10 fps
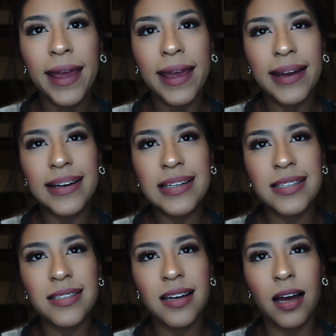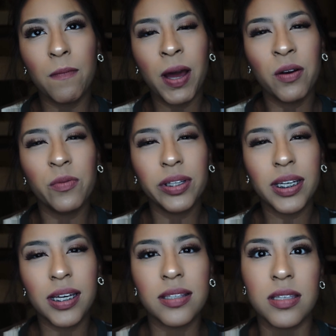and I don't really
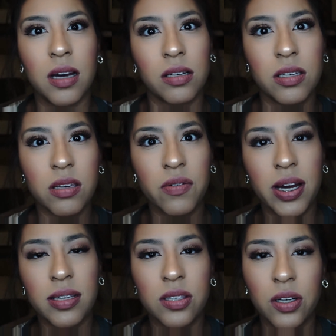get to talk to you guys.